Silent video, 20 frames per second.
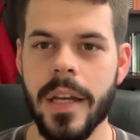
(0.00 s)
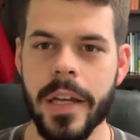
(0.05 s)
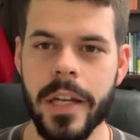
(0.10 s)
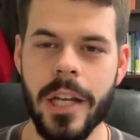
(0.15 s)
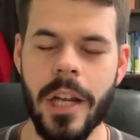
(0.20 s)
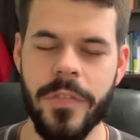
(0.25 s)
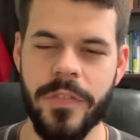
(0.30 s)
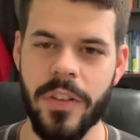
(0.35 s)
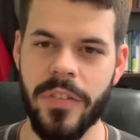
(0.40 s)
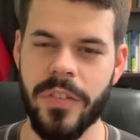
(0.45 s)

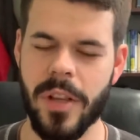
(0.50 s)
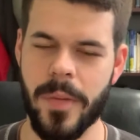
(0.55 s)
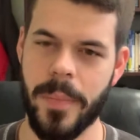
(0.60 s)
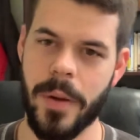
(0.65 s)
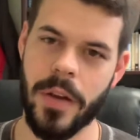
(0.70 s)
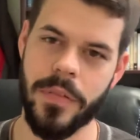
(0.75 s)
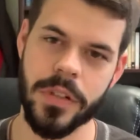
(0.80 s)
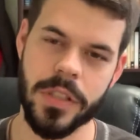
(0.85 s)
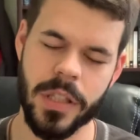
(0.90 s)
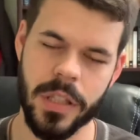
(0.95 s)
If you flip
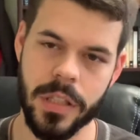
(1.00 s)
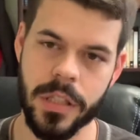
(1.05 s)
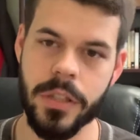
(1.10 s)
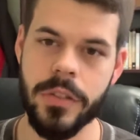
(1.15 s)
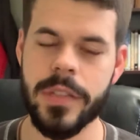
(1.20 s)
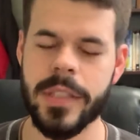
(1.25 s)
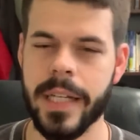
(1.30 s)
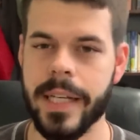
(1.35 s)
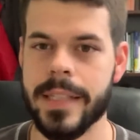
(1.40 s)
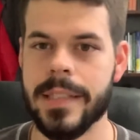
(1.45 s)
over to the
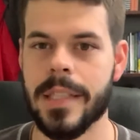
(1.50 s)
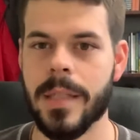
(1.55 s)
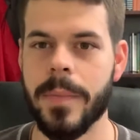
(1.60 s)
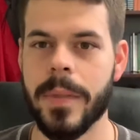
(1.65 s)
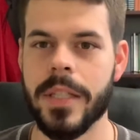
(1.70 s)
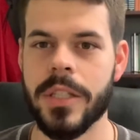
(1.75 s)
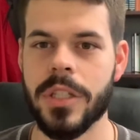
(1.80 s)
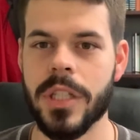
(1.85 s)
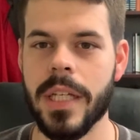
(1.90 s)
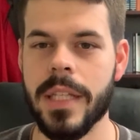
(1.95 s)
New
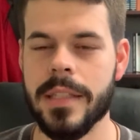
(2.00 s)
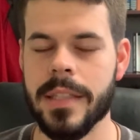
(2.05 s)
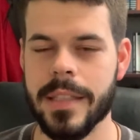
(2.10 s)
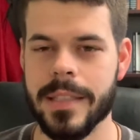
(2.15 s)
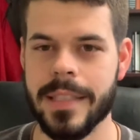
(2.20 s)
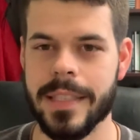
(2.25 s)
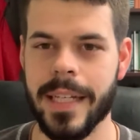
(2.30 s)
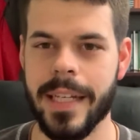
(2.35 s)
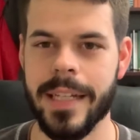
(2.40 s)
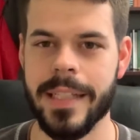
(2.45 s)
Testament,
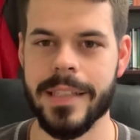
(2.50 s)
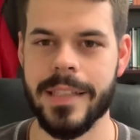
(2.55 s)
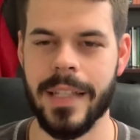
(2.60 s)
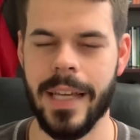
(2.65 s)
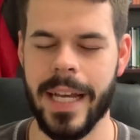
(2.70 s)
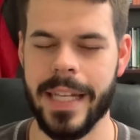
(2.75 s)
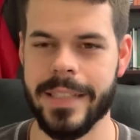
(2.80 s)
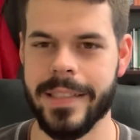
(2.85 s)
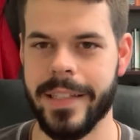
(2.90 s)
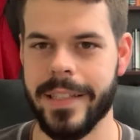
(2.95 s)
Jesus
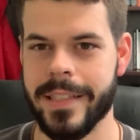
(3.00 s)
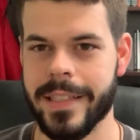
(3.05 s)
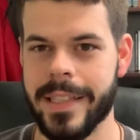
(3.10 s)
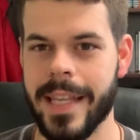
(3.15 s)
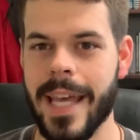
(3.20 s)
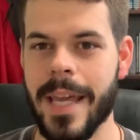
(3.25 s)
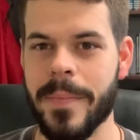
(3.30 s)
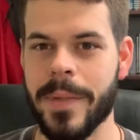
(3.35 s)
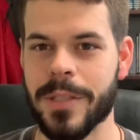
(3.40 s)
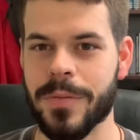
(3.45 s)
has these
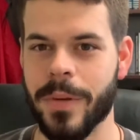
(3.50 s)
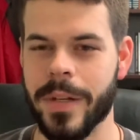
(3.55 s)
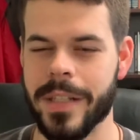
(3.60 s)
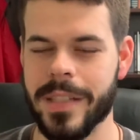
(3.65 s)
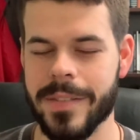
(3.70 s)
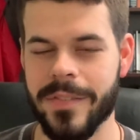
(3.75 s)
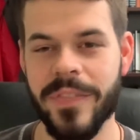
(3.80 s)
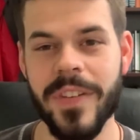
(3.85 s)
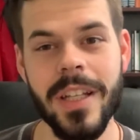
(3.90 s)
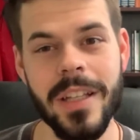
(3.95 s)
statements where
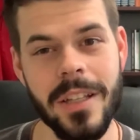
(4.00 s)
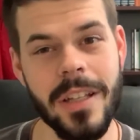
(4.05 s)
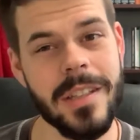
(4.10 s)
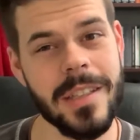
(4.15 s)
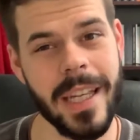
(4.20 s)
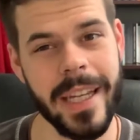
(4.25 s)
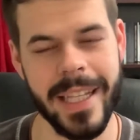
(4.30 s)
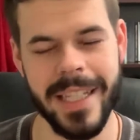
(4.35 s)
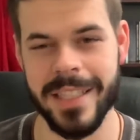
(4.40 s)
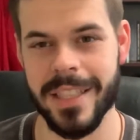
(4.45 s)
looks
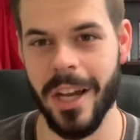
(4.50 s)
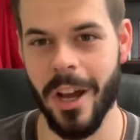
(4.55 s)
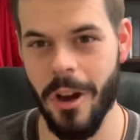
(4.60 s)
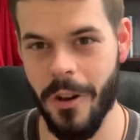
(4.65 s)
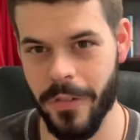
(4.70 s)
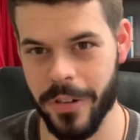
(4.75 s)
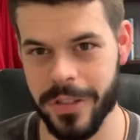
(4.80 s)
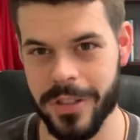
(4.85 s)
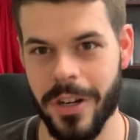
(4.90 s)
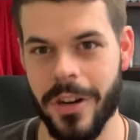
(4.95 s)
like he's
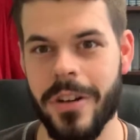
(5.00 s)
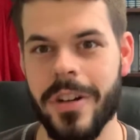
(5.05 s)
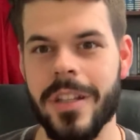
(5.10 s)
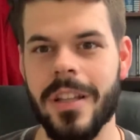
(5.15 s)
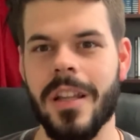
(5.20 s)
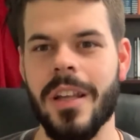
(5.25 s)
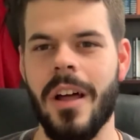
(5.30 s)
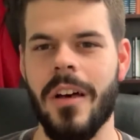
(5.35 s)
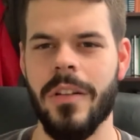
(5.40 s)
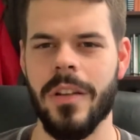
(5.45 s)
overturning
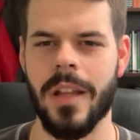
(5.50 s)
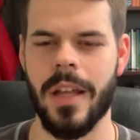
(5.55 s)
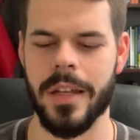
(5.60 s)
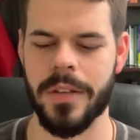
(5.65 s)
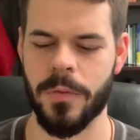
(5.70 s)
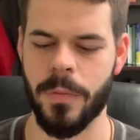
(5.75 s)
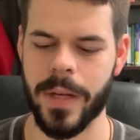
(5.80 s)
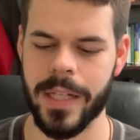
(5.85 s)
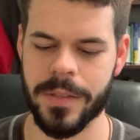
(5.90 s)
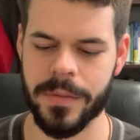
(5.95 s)
the law in a lot
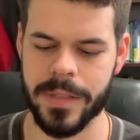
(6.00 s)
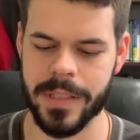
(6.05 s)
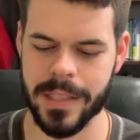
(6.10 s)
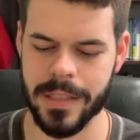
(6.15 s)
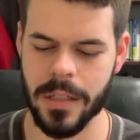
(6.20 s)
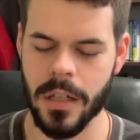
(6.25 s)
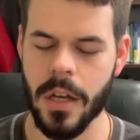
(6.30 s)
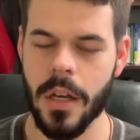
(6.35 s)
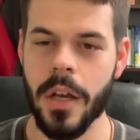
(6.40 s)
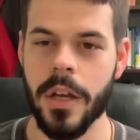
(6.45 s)
of ways, where he
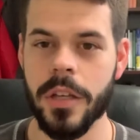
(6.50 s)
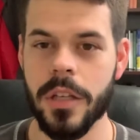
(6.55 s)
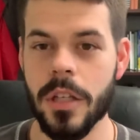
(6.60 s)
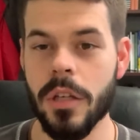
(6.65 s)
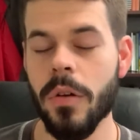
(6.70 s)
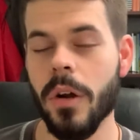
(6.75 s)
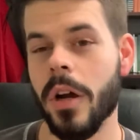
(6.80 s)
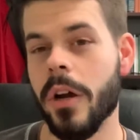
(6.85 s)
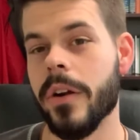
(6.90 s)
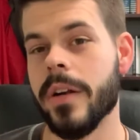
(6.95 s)
says,
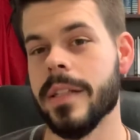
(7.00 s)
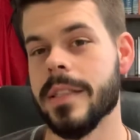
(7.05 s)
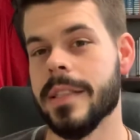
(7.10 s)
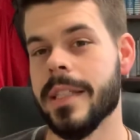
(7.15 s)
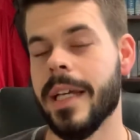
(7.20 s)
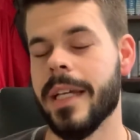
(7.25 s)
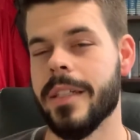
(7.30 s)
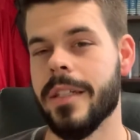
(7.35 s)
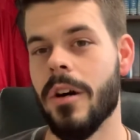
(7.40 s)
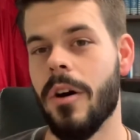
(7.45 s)
"You heard it
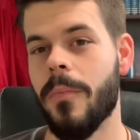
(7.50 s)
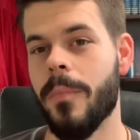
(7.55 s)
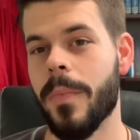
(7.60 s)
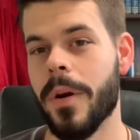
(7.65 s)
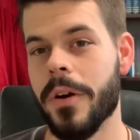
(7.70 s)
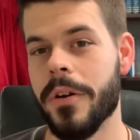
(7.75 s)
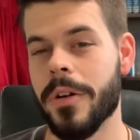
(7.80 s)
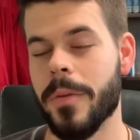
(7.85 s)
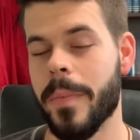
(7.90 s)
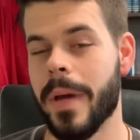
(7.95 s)
said, don't
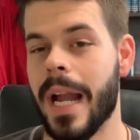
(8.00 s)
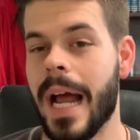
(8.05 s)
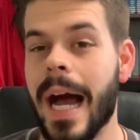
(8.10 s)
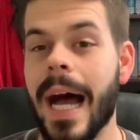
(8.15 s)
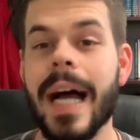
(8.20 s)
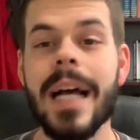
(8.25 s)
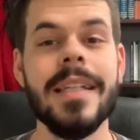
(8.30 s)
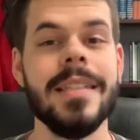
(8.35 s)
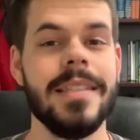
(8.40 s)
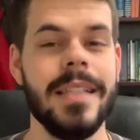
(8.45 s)
murder, but
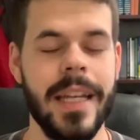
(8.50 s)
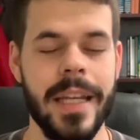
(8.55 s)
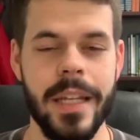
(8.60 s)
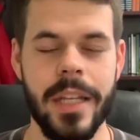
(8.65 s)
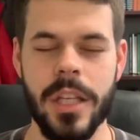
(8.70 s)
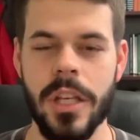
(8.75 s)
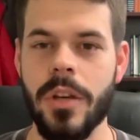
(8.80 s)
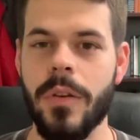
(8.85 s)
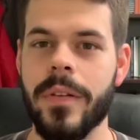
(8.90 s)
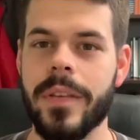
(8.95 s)
I say to
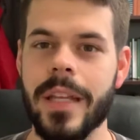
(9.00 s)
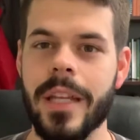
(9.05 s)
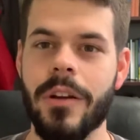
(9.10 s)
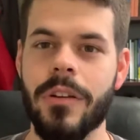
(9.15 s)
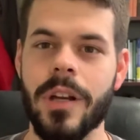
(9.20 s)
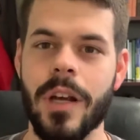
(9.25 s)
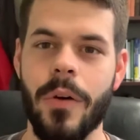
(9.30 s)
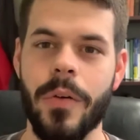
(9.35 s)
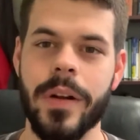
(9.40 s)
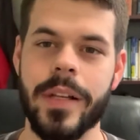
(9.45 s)
you," and then he'll
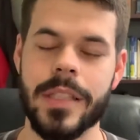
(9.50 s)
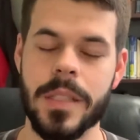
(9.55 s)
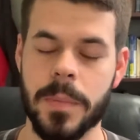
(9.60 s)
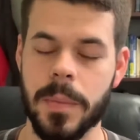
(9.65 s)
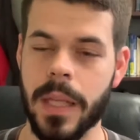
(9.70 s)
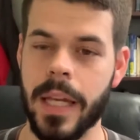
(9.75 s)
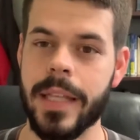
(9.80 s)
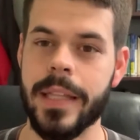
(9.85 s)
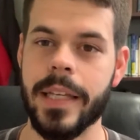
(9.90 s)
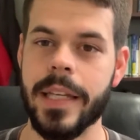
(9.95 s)
go on and
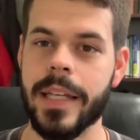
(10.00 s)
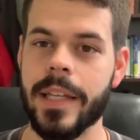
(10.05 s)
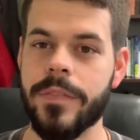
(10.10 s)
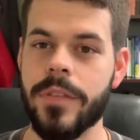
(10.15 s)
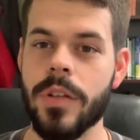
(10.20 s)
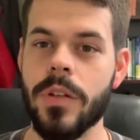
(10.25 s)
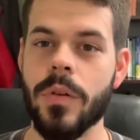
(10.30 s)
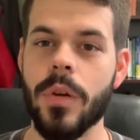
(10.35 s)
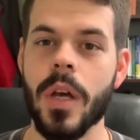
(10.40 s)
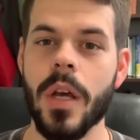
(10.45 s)
explain that
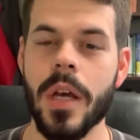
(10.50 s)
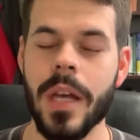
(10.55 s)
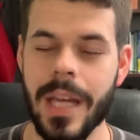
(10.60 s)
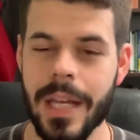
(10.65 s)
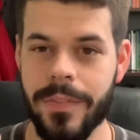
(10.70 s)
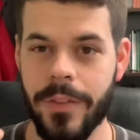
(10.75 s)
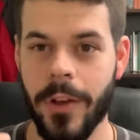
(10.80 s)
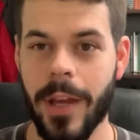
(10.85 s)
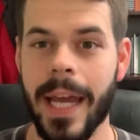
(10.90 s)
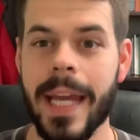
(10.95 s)
if you
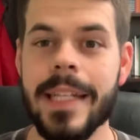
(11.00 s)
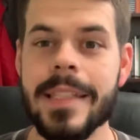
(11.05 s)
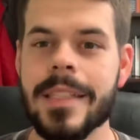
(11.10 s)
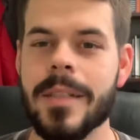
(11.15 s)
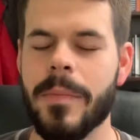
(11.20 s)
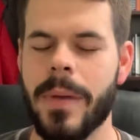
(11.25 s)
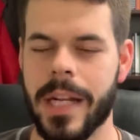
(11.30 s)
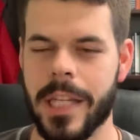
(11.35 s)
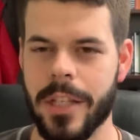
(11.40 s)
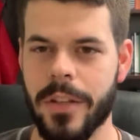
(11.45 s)
hate
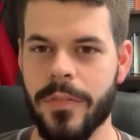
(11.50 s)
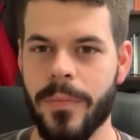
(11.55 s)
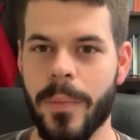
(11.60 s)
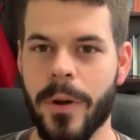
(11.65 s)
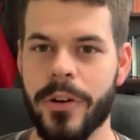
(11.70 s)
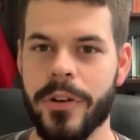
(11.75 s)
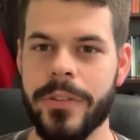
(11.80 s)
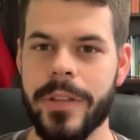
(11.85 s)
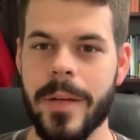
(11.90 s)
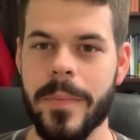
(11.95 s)
somebody, you've
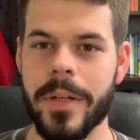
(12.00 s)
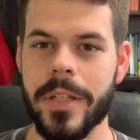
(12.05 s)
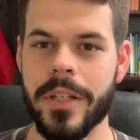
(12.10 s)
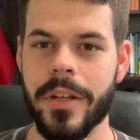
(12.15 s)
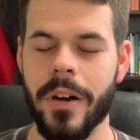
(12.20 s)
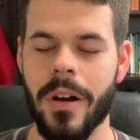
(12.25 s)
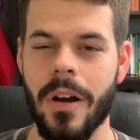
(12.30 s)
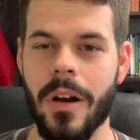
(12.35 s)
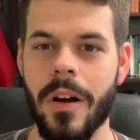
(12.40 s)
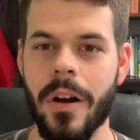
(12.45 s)
murdered them in
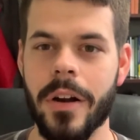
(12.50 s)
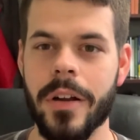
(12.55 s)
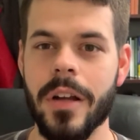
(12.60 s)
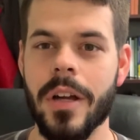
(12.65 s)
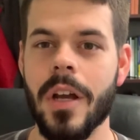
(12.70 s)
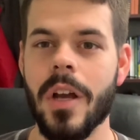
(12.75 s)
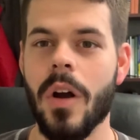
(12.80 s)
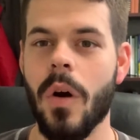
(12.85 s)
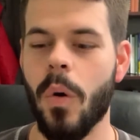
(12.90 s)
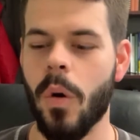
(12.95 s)
your heart,
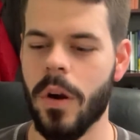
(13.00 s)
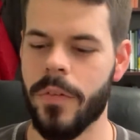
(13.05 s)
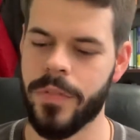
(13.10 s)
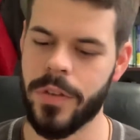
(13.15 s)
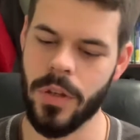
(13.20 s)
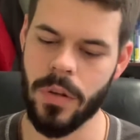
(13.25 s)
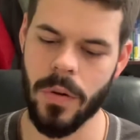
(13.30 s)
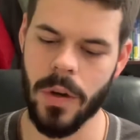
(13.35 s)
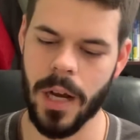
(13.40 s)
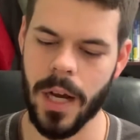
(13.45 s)
or if
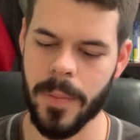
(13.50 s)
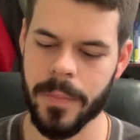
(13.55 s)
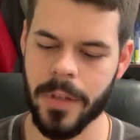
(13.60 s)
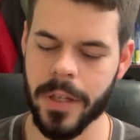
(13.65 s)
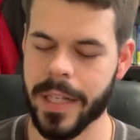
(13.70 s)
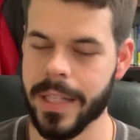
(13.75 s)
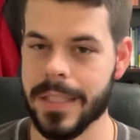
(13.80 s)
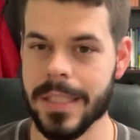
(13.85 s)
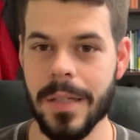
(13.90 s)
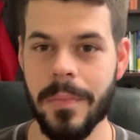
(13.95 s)
you
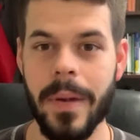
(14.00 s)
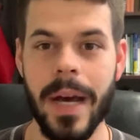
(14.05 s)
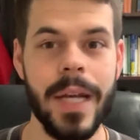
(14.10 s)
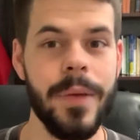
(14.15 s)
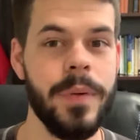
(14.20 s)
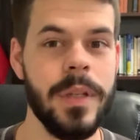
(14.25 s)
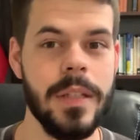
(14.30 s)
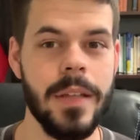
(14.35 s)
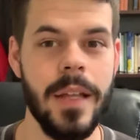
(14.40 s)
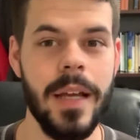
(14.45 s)
look at somebody
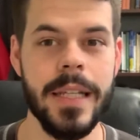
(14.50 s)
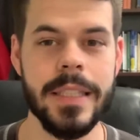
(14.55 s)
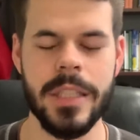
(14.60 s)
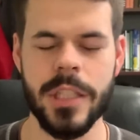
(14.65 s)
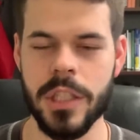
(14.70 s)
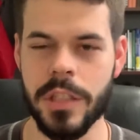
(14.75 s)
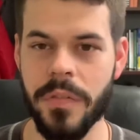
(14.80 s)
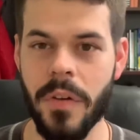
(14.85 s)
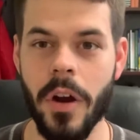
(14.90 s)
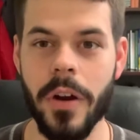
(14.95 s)
with lust,
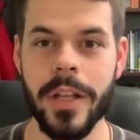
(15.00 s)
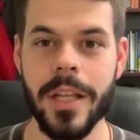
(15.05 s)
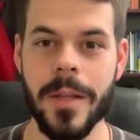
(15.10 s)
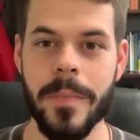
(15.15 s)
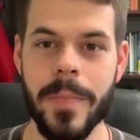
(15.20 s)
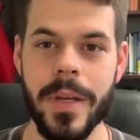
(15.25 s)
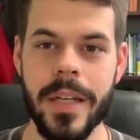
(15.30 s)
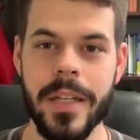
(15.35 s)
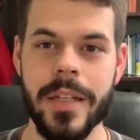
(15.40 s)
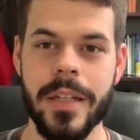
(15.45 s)
you've already
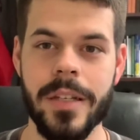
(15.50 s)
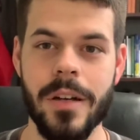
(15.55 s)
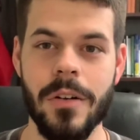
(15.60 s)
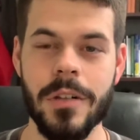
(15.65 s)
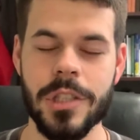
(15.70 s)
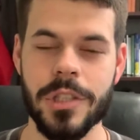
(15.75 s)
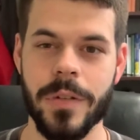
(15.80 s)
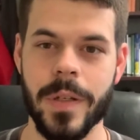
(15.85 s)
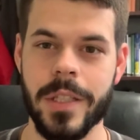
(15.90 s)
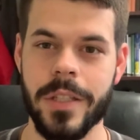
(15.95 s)
committed
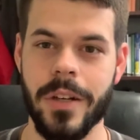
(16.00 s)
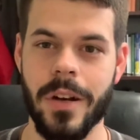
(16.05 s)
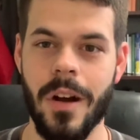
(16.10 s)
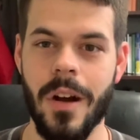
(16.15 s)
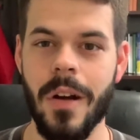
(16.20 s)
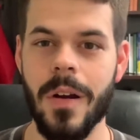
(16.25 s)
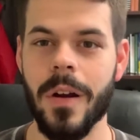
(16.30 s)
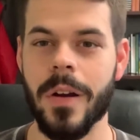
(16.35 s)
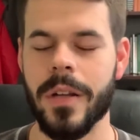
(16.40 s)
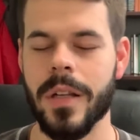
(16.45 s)
adultery in your
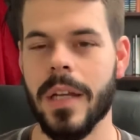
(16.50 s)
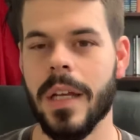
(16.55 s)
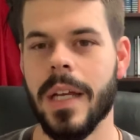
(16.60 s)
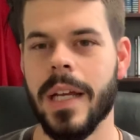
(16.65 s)
heart.